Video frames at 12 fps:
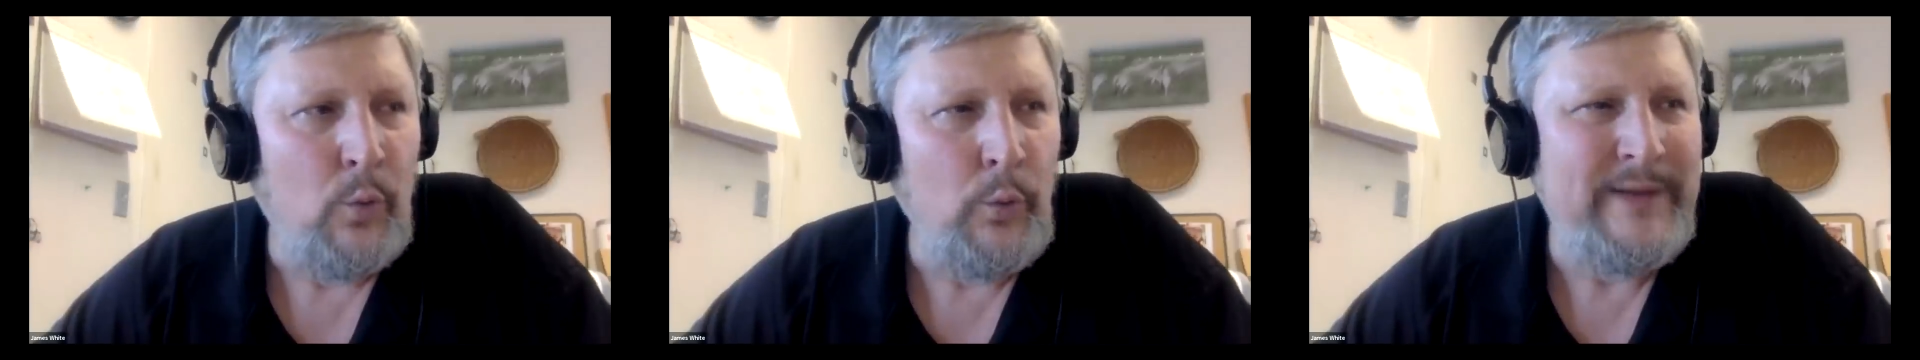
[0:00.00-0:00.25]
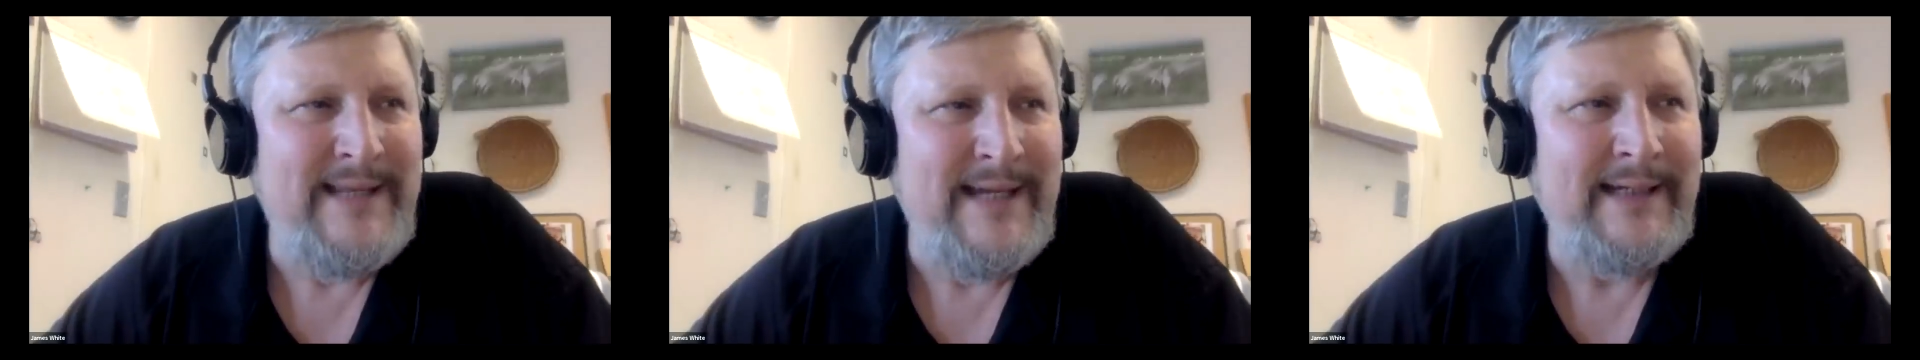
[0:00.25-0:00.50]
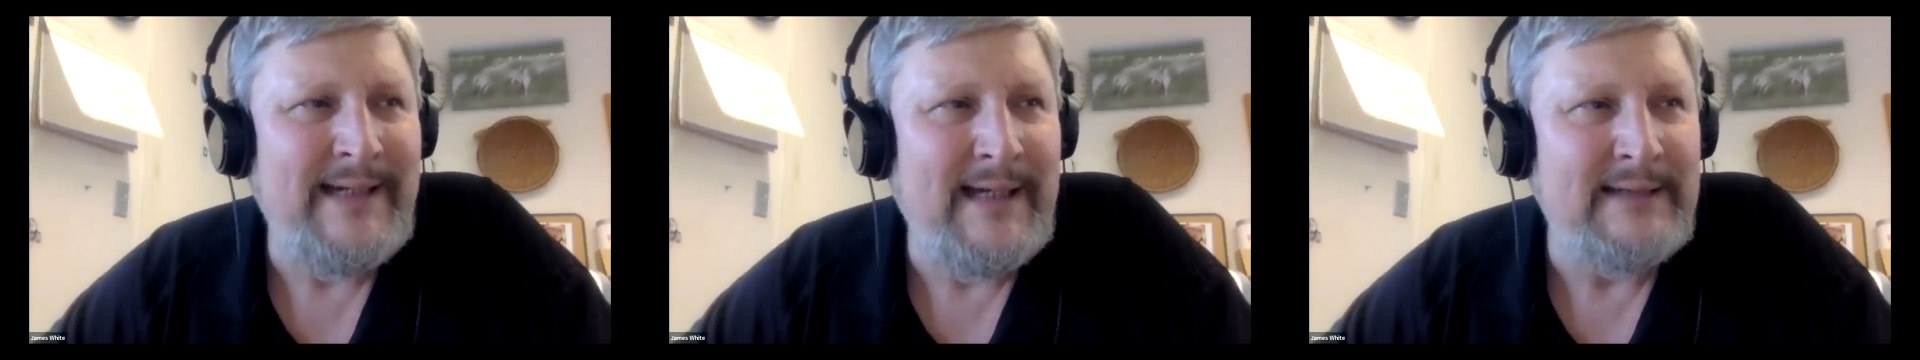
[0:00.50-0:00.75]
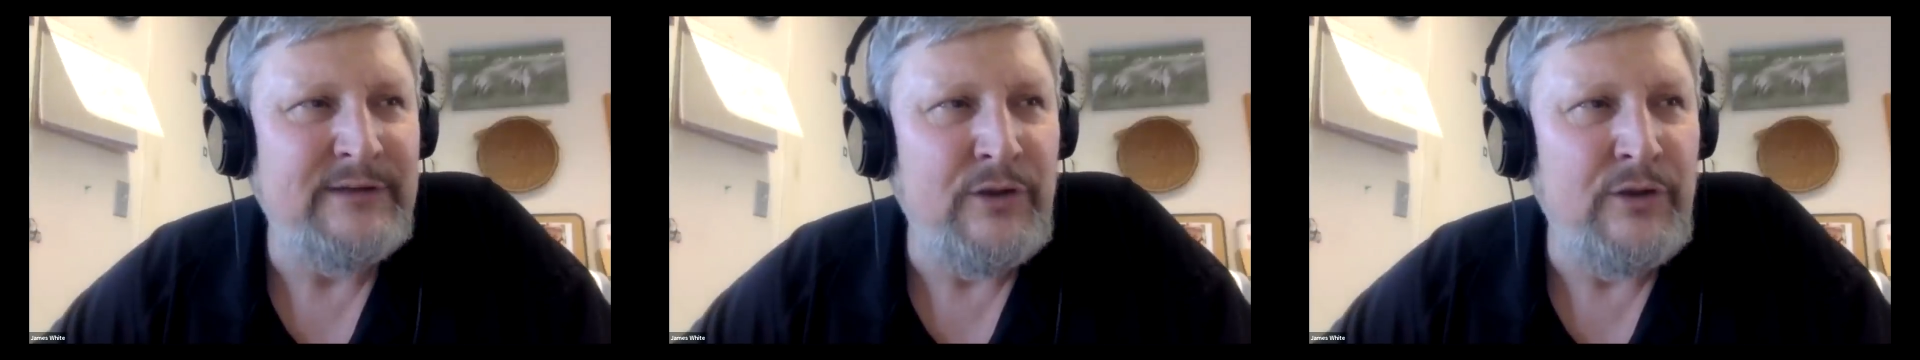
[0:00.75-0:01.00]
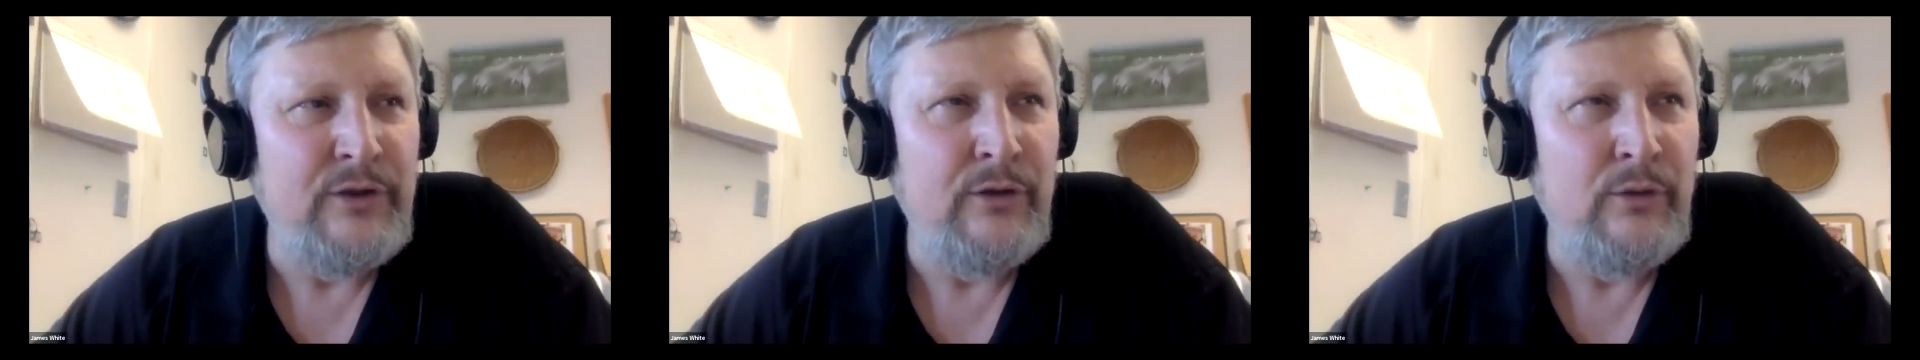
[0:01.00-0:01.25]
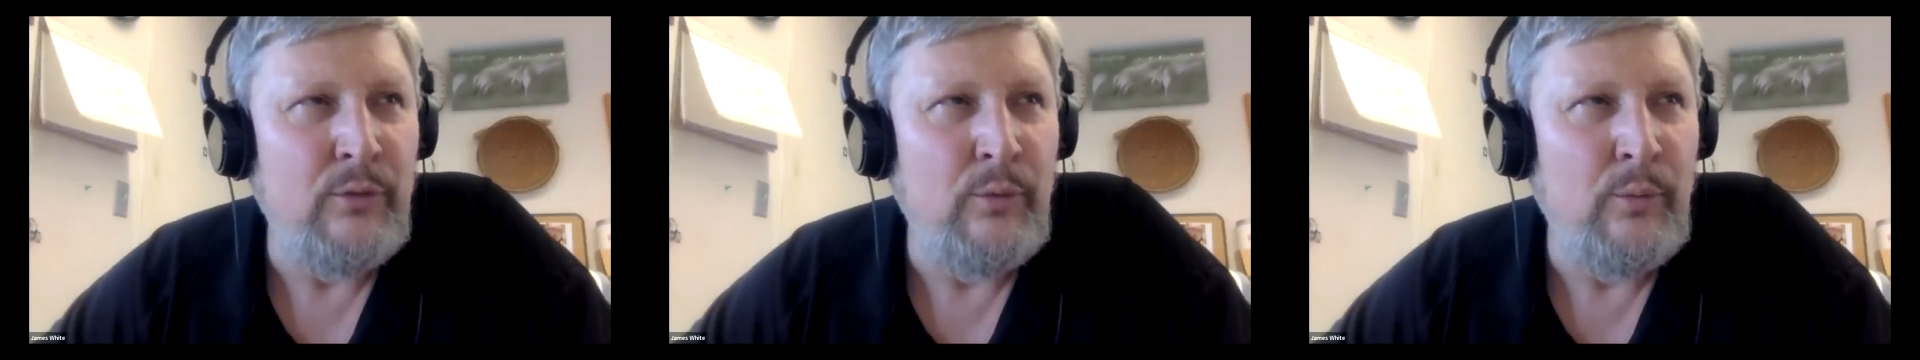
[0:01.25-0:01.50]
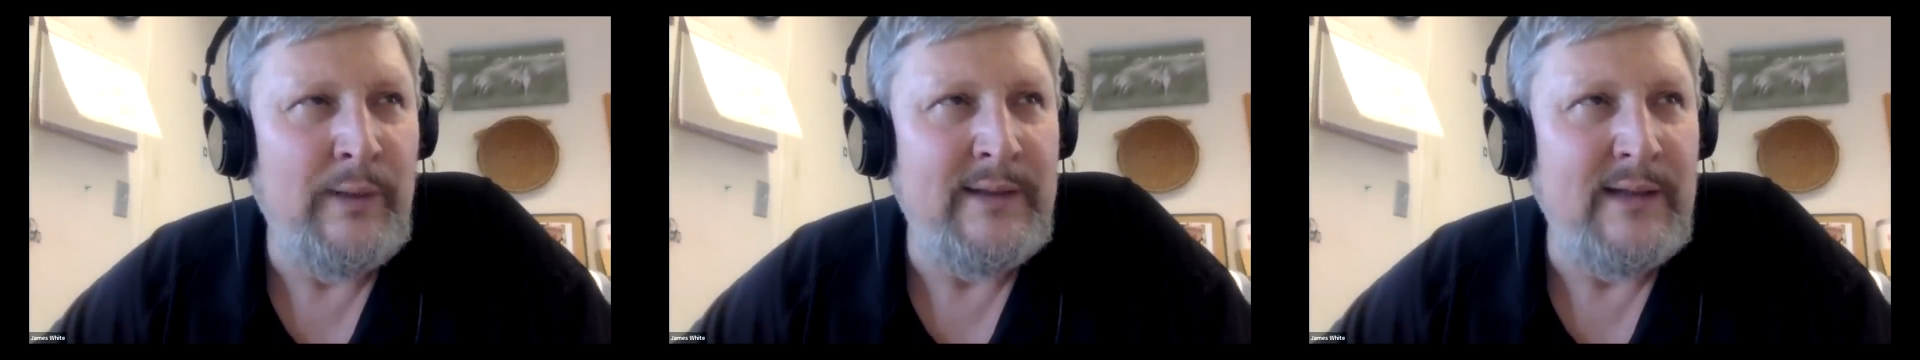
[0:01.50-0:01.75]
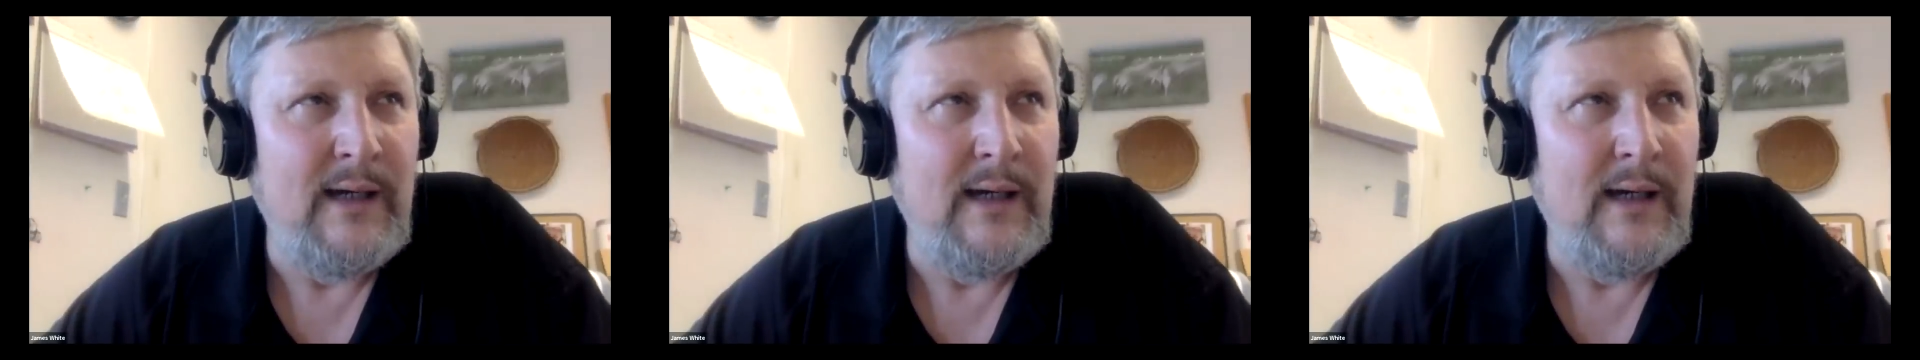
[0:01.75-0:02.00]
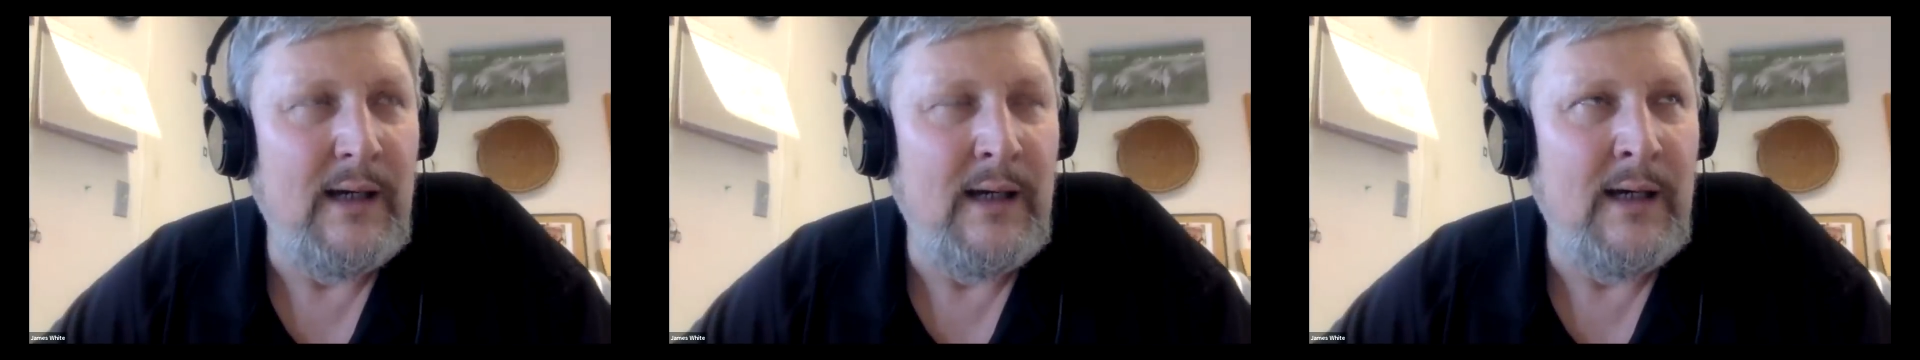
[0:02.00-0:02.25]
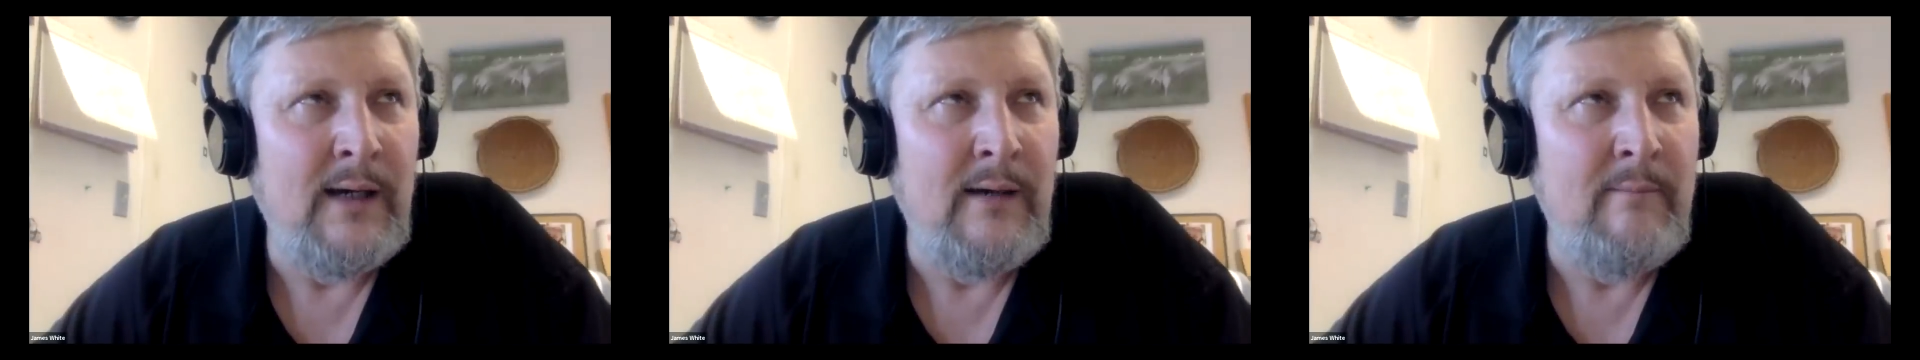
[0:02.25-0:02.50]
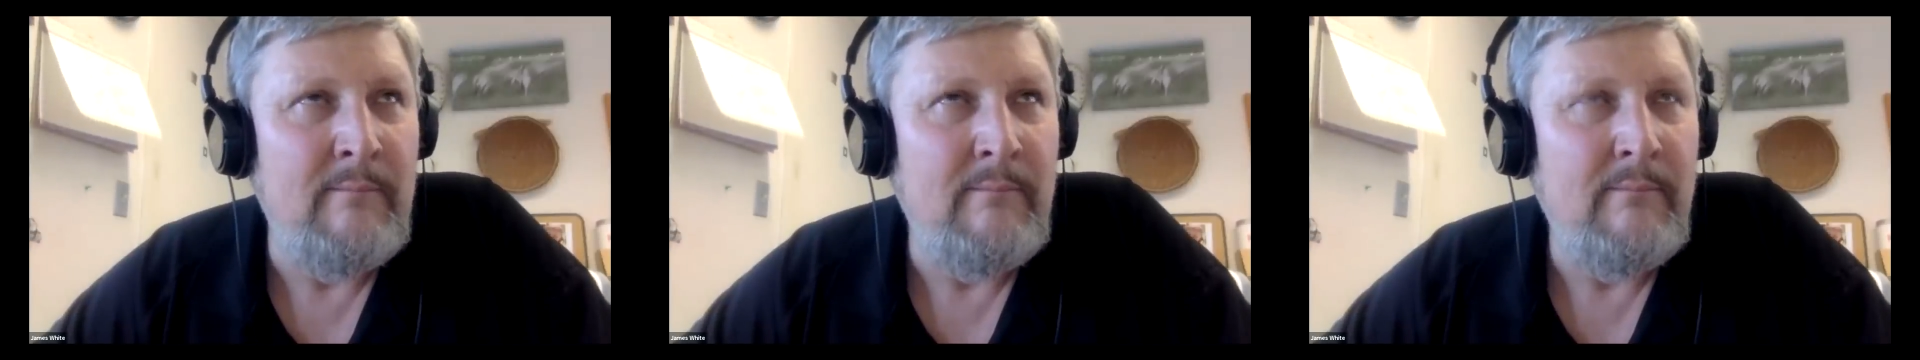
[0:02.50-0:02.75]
we think it has to do with uh,